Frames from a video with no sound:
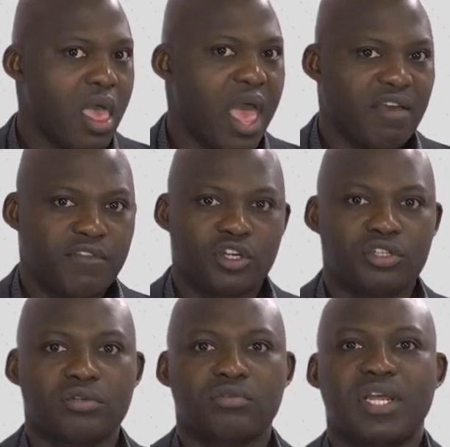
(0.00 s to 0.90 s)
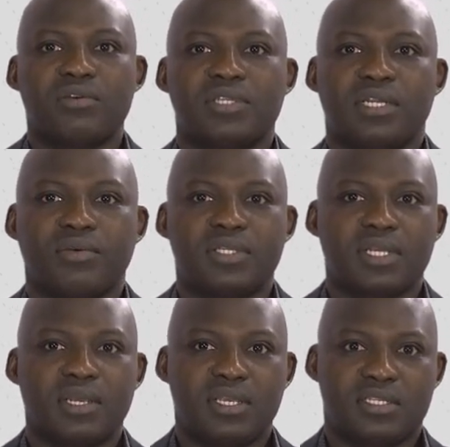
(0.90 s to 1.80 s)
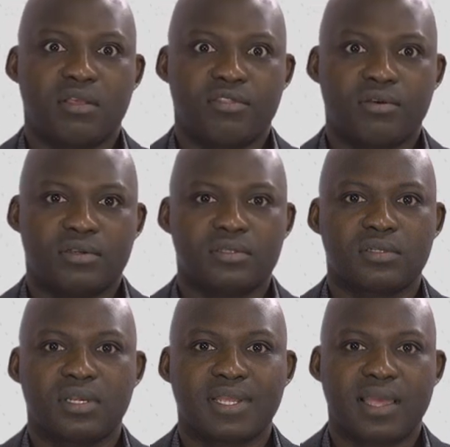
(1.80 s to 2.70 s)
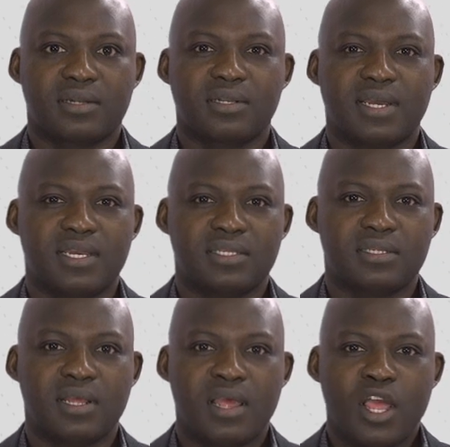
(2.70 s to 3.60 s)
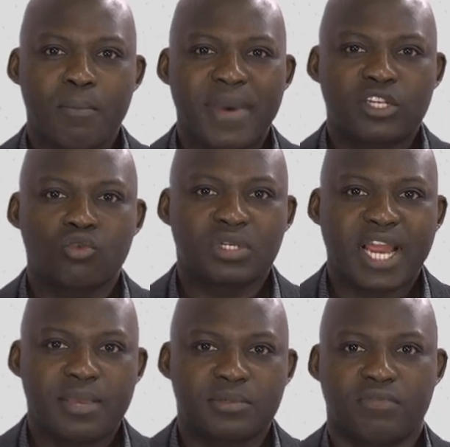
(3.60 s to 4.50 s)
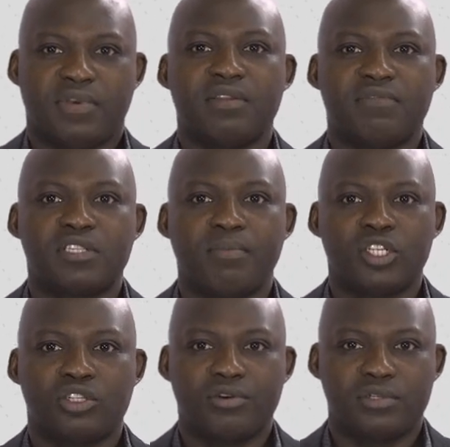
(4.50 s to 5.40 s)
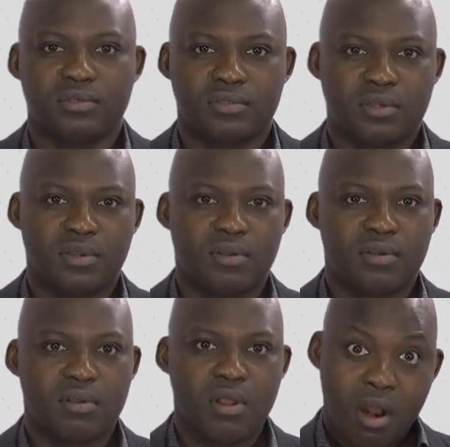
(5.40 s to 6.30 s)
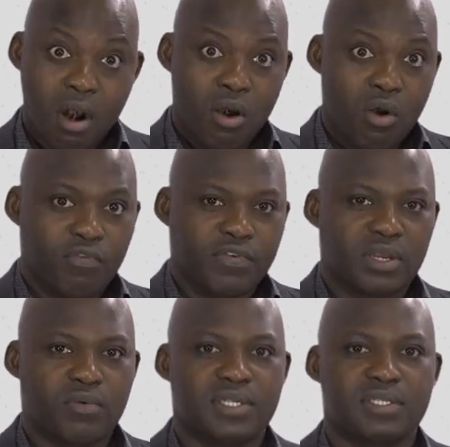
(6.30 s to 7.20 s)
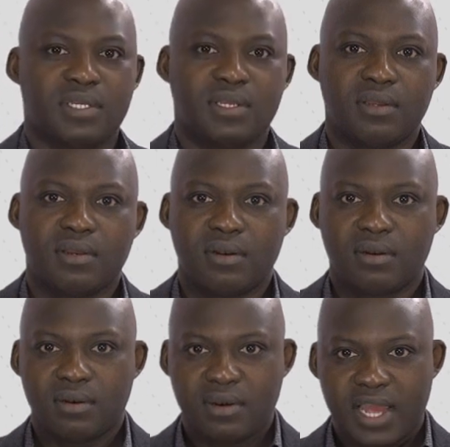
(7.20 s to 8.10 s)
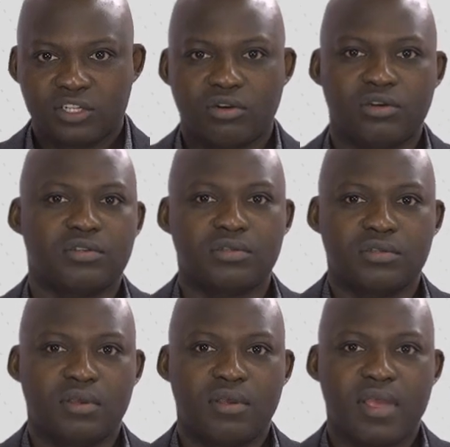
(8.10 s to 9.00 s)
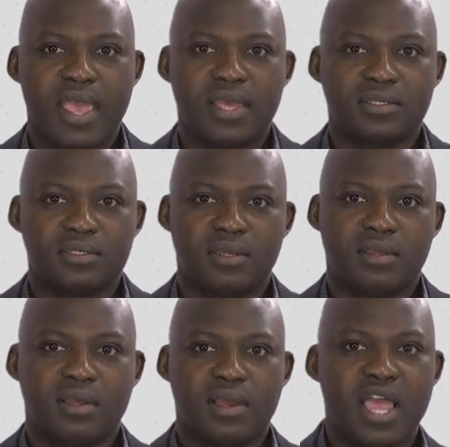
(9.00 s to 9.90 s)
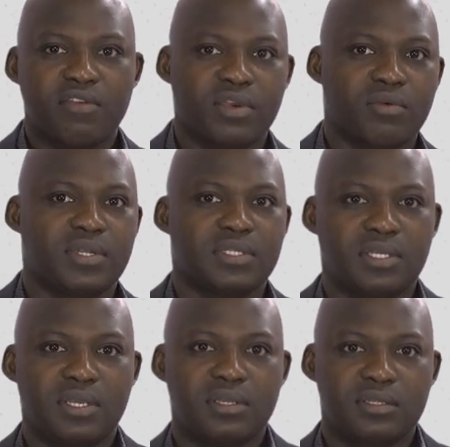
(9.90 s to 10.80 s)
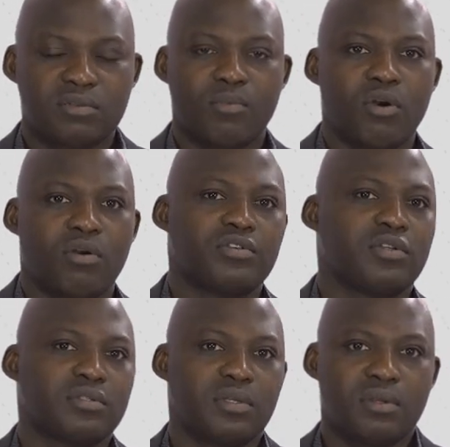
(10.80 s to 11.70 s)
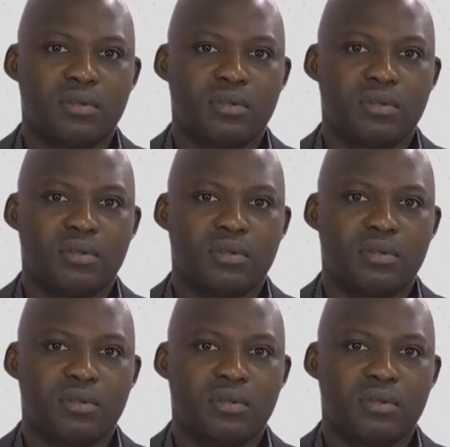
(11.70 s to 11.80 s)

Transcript: Aversion to downside risk is thus characterized by two types of investment choices: low frequency, large losses, and high frequency, small losses.